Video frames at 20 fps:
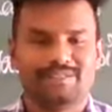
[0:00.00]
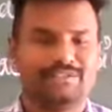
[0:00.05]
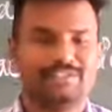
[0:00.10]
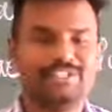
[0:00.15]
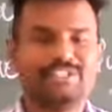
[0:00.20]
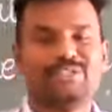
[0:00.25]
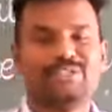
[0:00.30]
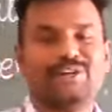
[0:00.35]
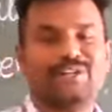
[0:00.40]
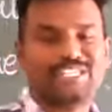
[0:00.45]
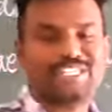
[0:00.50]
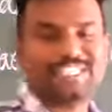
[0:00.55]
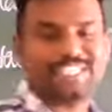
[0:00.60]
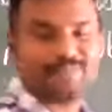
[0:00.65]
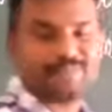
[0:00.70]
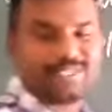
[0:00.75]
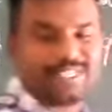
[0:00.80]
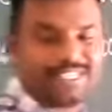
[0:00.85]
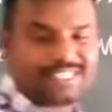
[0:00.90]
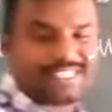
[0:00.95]
these are all the
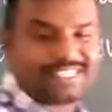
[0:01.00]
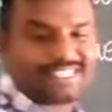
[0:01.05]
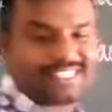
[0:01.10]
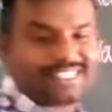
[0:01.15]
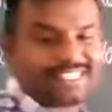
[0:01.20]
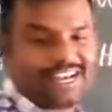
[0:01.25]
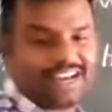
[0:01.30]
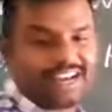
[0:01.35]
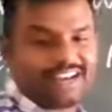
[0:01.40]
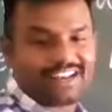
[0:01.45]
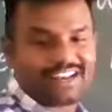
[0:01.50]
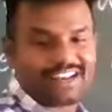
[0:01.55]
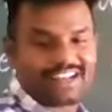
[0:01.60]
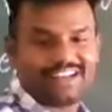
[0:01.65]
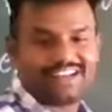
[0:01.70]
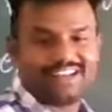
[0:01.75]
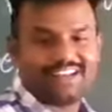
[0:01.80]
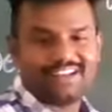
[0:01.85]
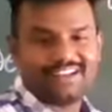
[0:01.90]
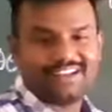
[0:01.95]
substances
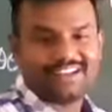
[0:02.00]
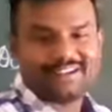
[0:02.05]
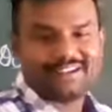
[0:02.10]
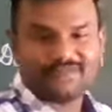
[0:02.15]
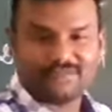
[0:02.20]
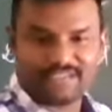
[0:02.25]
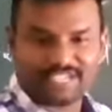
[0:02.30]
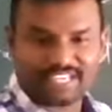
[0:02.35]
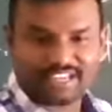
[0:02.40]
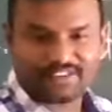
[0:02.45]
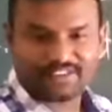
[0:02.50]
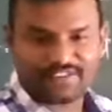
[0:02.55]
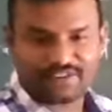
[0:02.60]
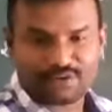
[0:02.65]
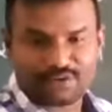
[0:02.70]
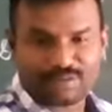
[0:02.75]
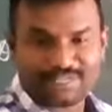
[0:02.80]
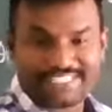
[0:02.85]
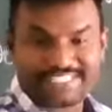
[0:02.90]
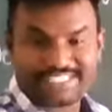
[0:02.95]
we can
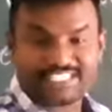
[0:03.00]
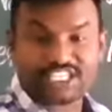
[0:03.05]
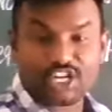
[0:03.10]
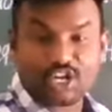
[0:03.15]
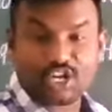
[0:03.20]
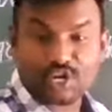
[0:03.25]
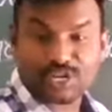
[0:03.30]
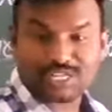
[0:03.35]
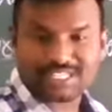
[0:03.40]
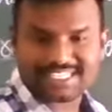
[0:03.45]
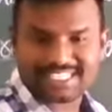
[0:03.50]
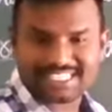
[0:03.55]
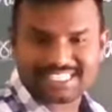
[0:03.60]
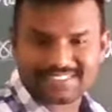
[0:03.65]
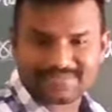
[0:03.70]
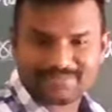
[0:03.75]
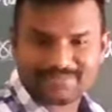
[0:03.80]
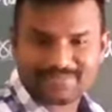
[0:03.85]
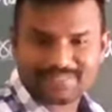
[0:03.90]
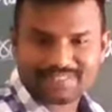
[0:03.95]
find. Sterols
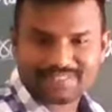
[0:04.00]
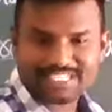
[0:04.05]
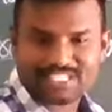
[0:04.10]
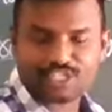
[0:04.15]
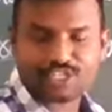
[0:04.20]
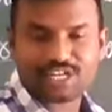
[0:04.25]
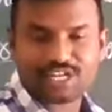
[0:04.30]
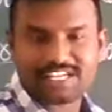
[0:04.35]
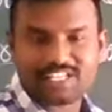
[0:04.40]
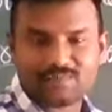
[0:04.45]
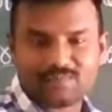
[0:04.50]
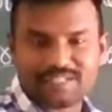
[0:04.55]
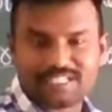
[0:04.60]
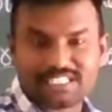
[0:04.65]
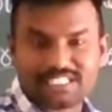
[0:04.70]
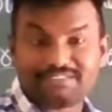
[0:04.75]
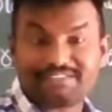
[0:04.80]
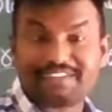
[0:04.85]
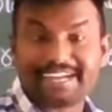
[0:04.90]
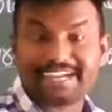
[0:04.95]

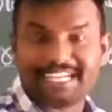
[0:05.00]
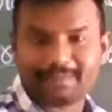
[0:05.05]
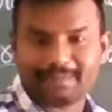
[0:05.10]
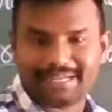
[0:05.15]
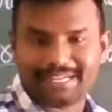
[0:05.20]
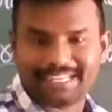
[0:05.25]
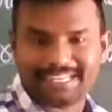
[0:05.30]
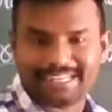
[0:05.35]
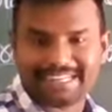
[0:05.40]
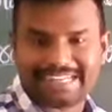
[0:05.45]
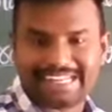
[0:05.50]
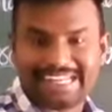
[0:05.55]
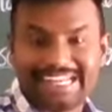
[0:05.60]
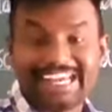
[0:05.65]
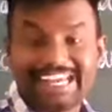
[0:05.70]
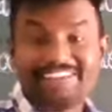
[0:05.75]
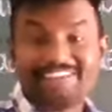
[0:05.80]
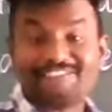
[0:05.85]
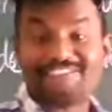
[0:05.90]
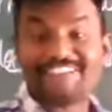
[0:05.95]
means fatty material.
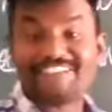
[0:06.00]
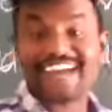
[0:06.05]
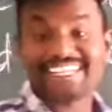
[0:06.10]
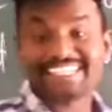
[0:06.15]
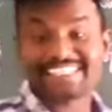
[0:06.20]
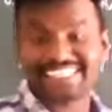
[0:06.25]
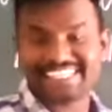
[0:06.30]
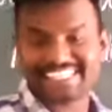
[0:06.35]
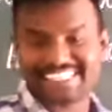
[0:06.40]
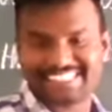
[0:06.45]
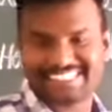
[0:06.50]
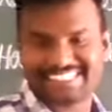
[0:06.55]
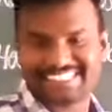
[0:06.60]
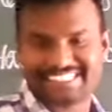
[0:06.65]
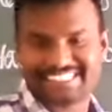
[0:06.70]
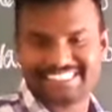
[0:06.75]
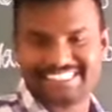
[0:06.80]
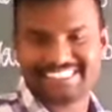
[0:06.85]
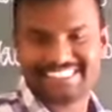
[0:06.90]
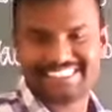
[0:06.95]
Waxes,
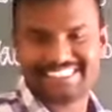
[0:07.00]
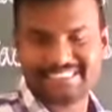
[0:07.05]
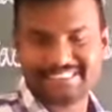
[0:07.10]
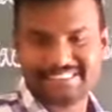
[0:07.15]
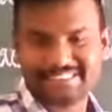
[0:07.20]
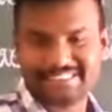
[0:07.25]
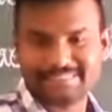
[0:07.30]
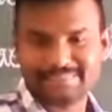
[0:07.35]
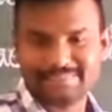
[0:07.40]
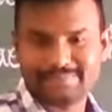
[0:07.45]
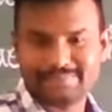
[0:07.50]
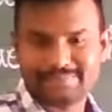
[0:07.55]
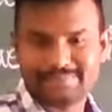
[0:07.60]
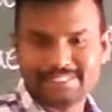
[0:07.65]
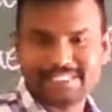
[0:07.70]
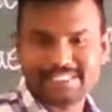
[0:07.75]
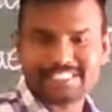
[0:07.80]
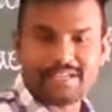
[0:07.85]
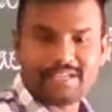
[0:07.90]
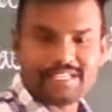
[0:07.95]

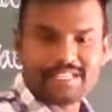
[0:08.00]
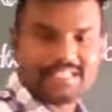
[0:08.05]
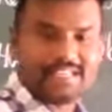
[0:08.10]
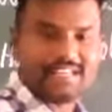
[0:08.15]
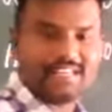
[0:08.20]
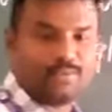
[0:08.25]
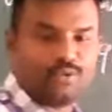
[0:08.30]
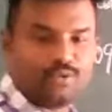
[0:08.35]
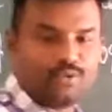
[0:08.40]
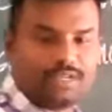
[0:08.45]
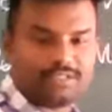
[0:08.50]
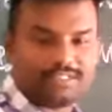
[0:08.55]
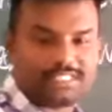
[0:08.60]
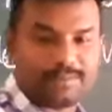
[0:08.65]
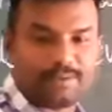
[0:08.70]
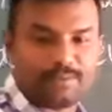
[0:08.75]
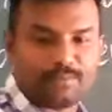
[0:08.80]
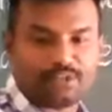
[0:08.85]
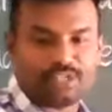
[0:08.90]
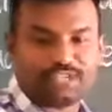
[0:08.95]
some
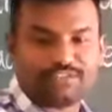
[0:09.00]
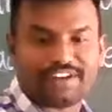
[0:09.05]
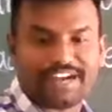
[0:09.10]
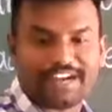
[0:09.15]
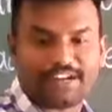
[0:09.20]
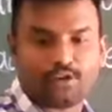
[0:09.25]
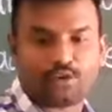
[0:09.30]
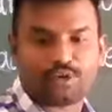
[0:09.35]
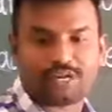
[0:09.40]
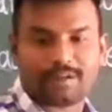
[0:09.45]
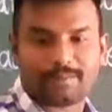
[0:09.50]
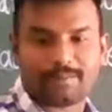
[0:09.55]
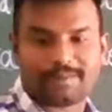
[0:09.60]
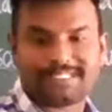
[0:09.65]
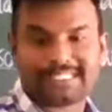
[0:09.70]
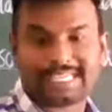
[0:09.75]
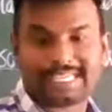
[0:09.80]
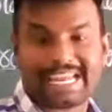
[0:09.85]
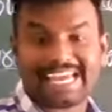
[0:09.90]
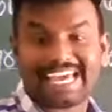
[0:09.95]
amount of hydrocarbons are